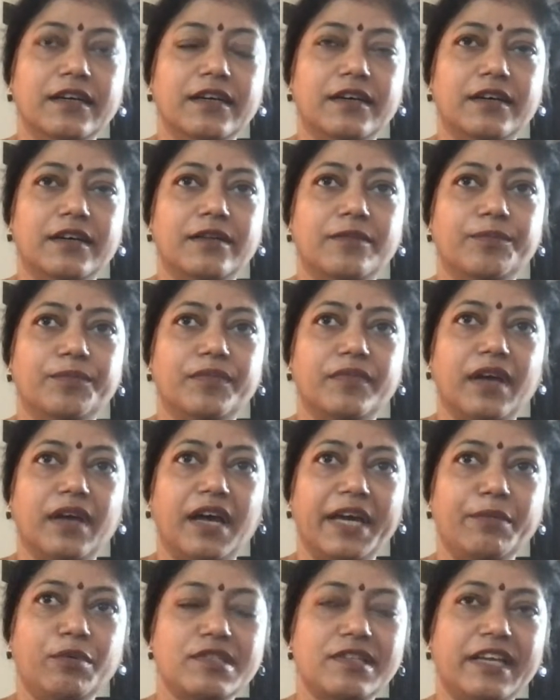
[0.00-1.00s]

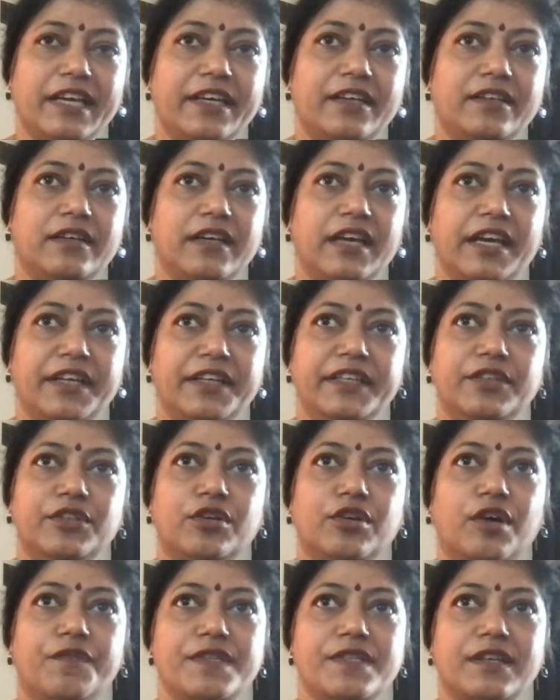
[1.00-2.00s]
I was like any
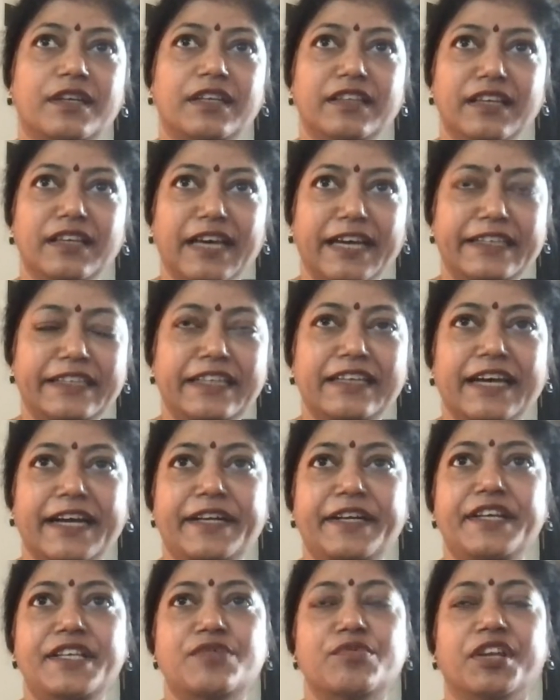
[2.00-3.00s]
other officer in the
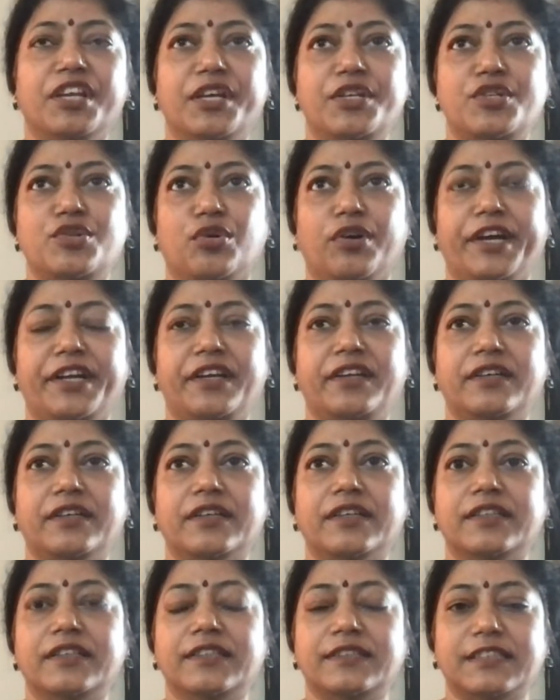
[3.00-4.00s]
1990s when I joined
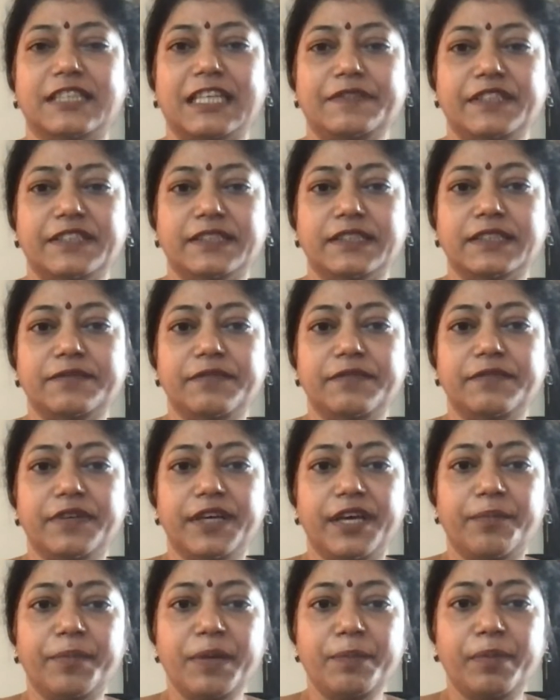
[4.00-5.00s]
the service,
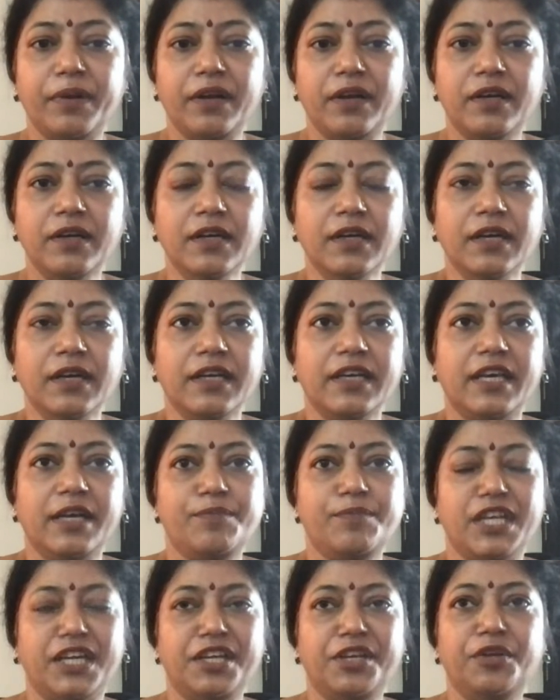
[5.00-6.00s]
where people
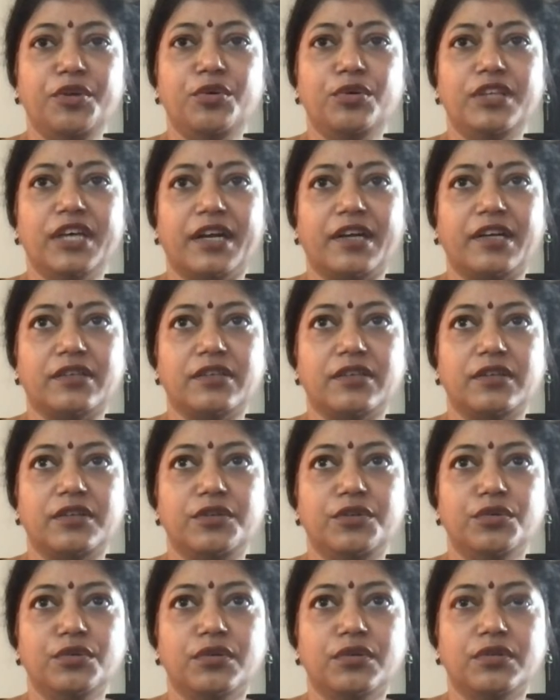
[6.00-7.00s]
keep telling you that,
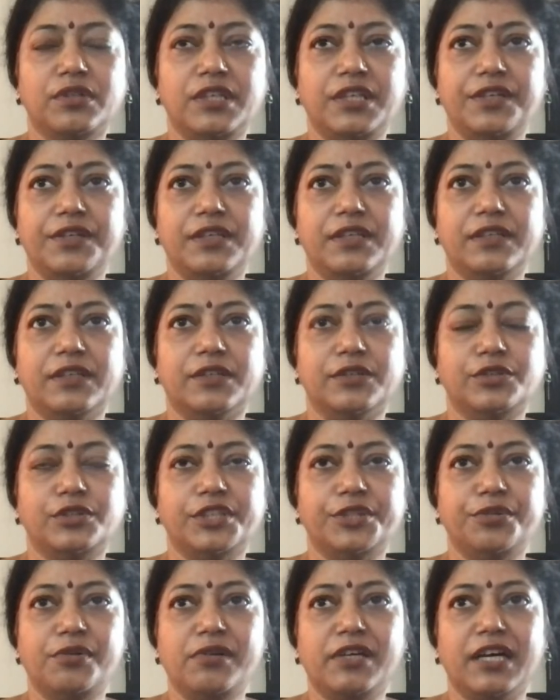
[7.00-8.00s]
the
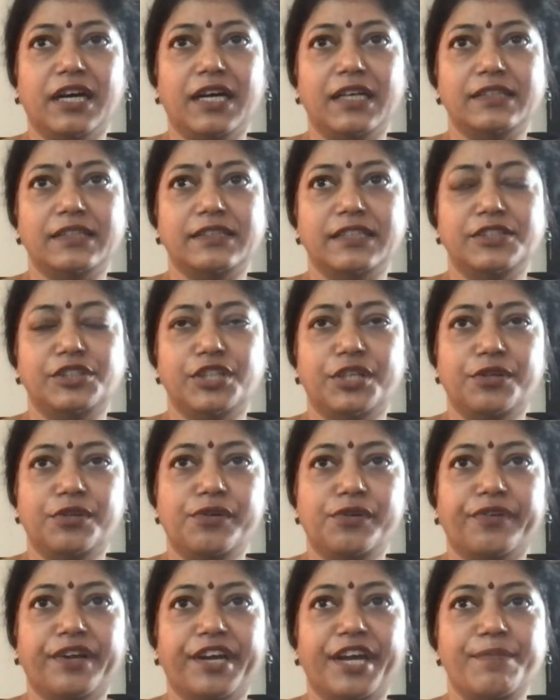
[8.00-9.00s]
scheduled castes and
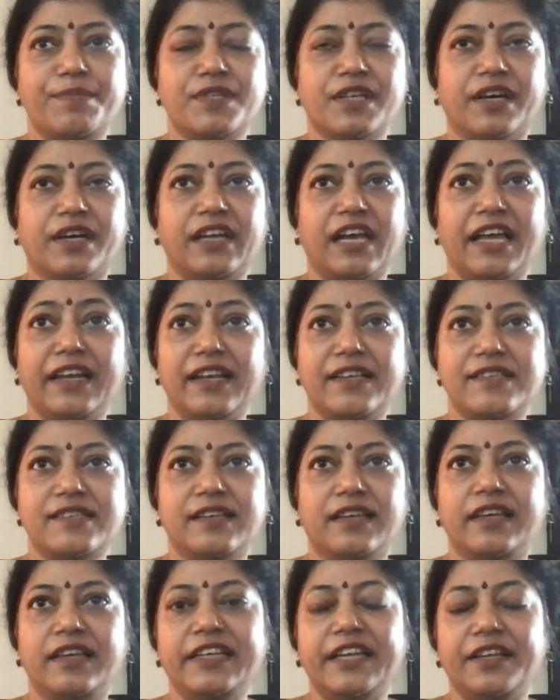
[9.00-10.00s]
scheduled tribes are
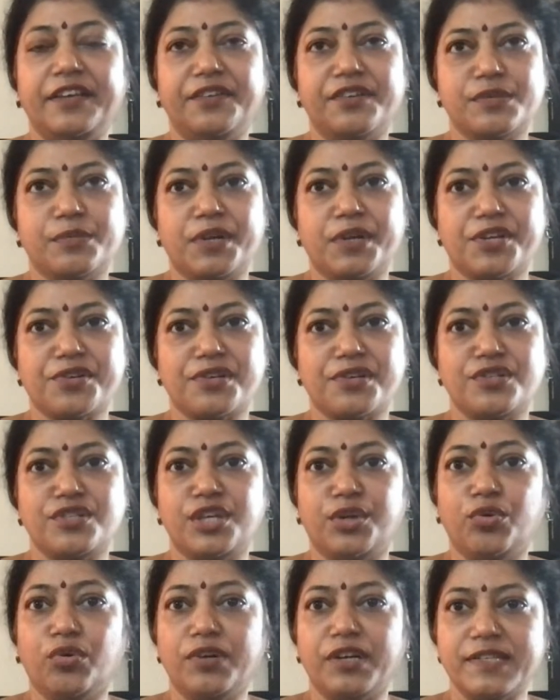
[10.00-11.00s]
unnecessarily getting reservations.
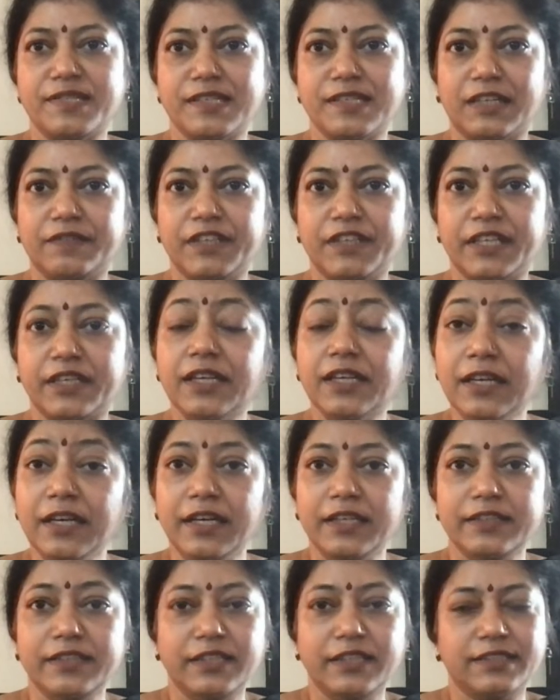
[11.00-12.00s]
They don't deserve it.
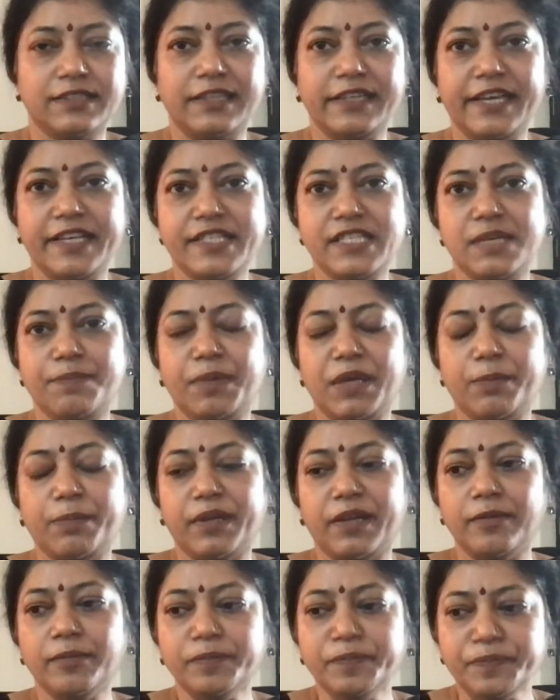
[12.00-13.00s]
They're just lazy
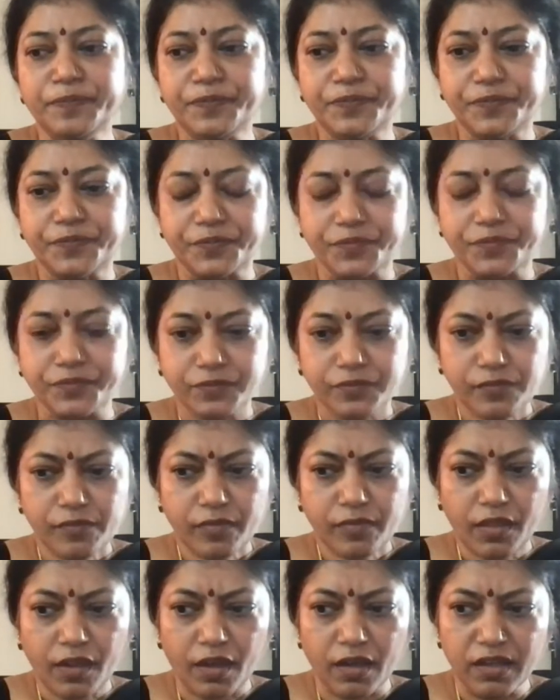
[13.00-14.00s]
people.
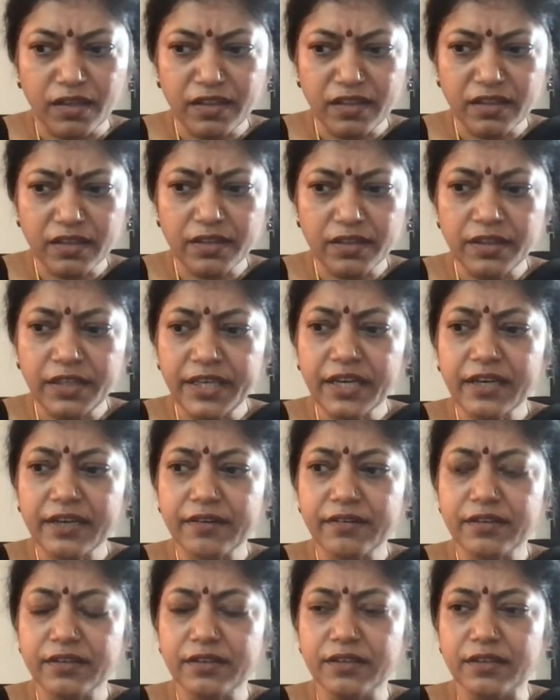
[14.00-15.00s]
They
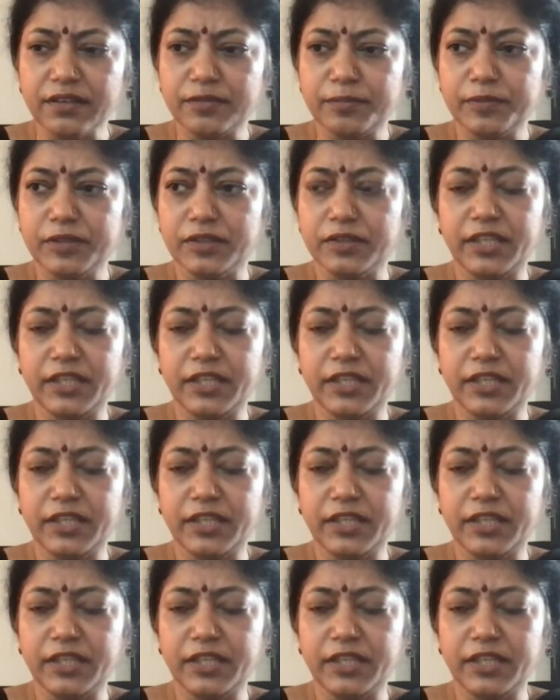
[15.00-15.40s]
are the